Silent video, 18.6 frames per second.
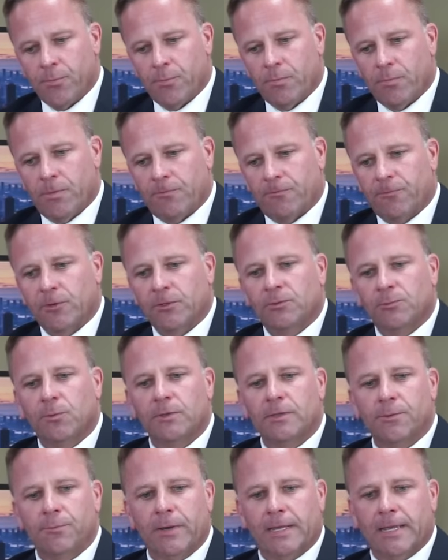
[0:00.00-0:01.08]
The first
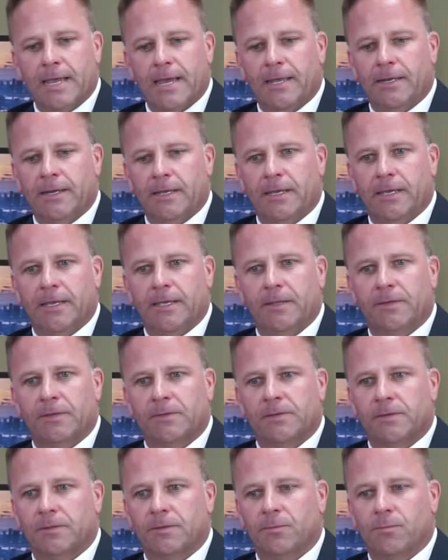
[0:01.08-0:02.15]
one that we get
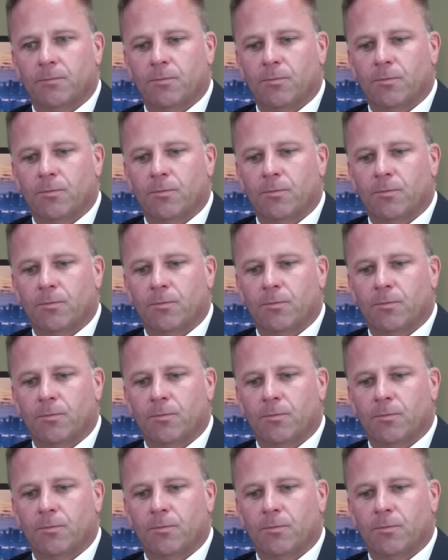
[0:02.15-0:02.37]
is,